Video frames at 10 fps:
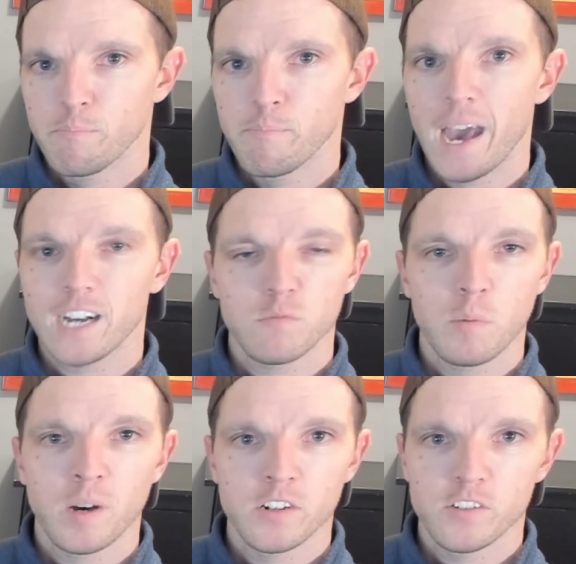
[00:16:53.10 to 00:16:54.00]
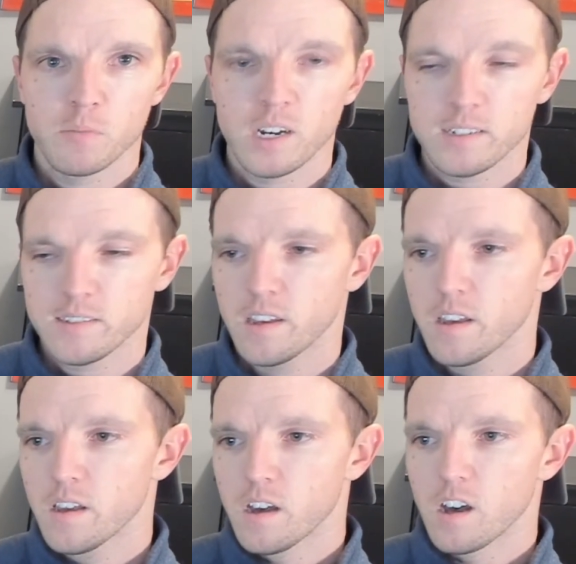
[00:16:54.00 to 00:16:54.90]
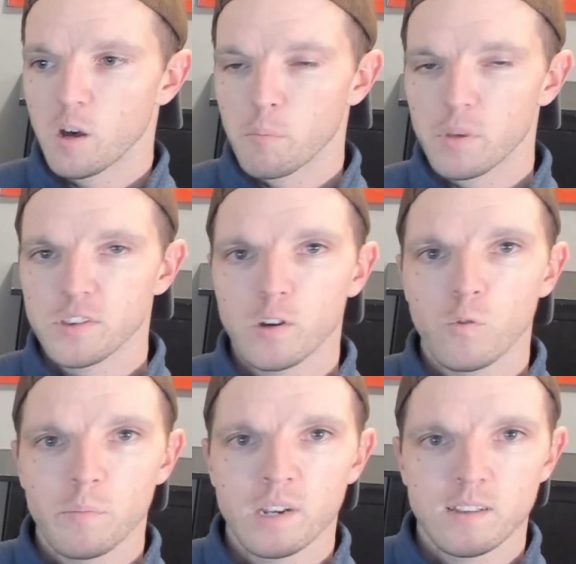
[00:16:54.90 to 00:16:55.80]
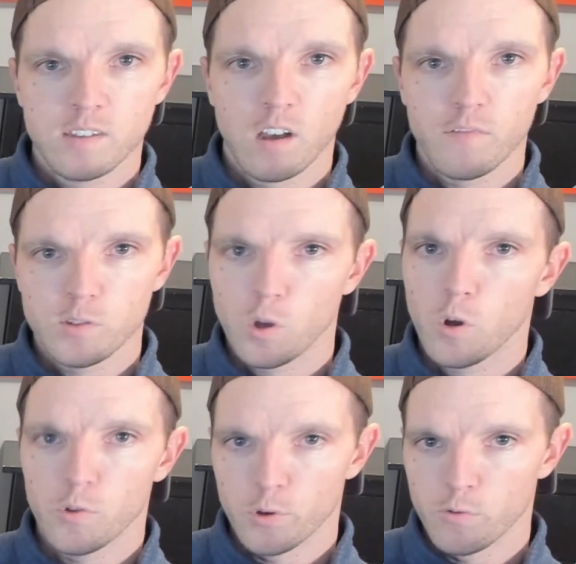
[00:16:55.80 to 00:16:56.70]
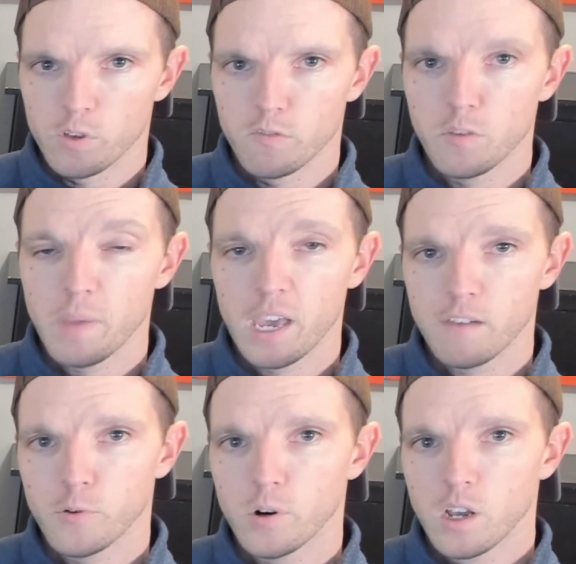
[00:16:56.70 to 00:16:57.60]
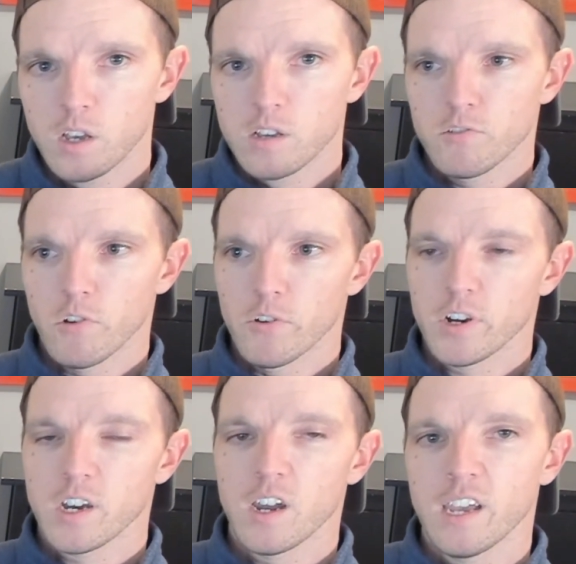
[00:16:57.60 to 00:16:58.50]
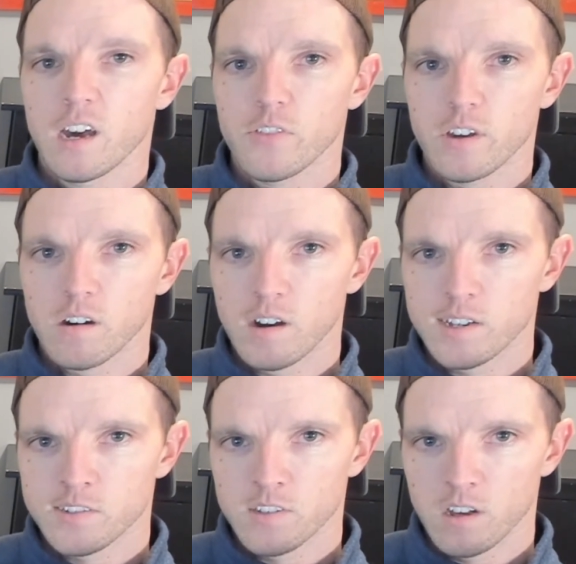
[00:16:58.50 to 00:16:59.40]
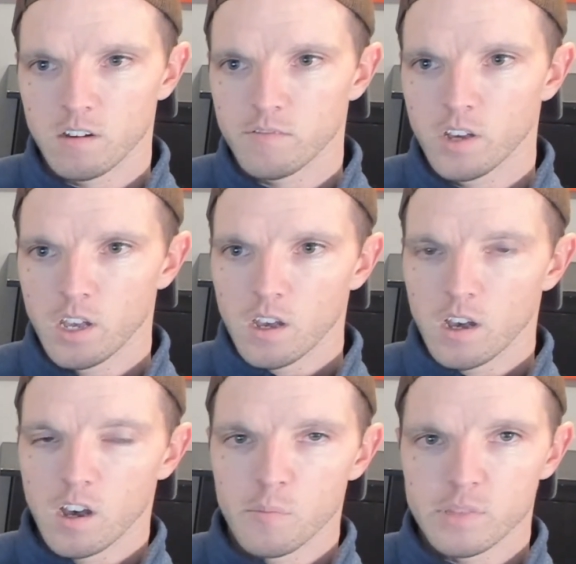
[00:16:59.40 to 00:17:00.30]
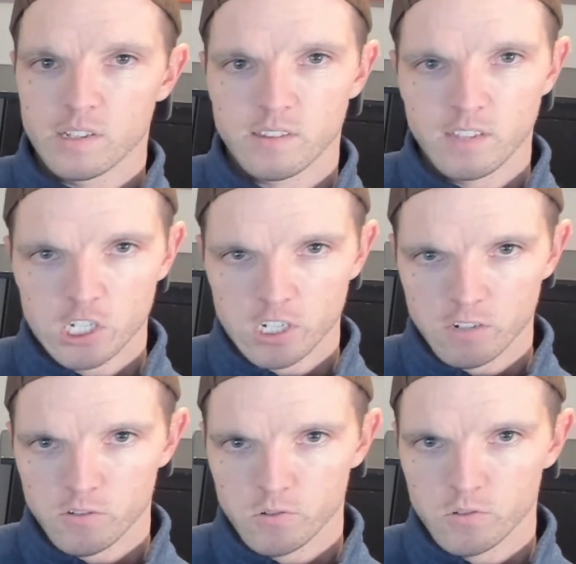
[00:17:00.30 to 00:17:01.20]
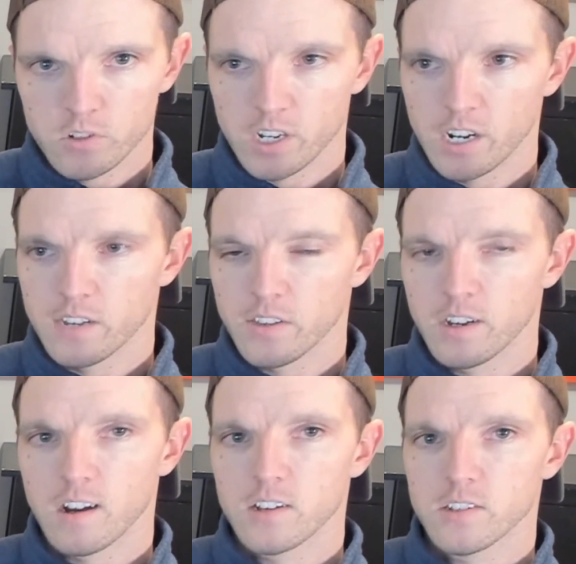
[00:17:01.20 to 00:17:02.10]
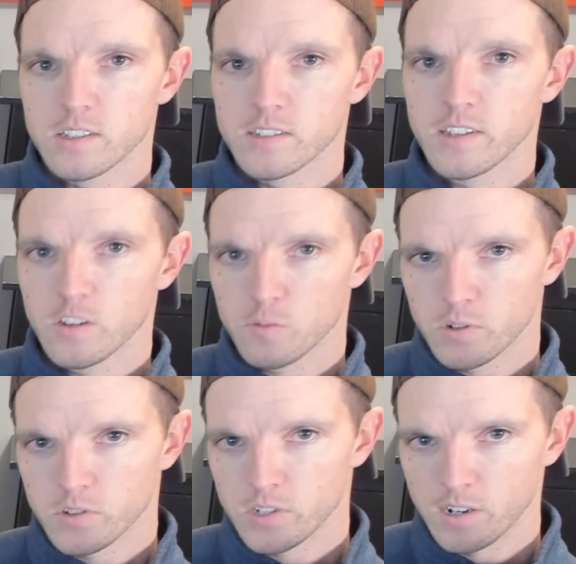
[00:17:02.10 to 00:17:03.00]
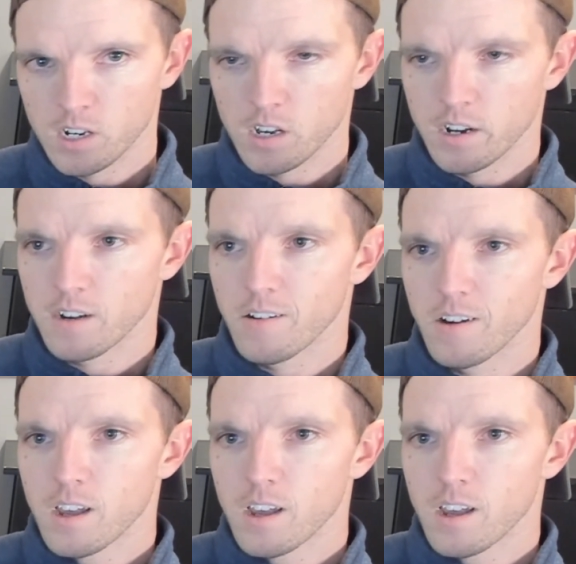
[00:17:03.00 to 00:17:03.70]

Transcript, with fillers: maximum hundreds of bucks. Um, but the equipment itself is all you're really really paying for. So you're cutting out the cost of um, the installation crews, you're cutting out the cost of the salesperson, you're cutting out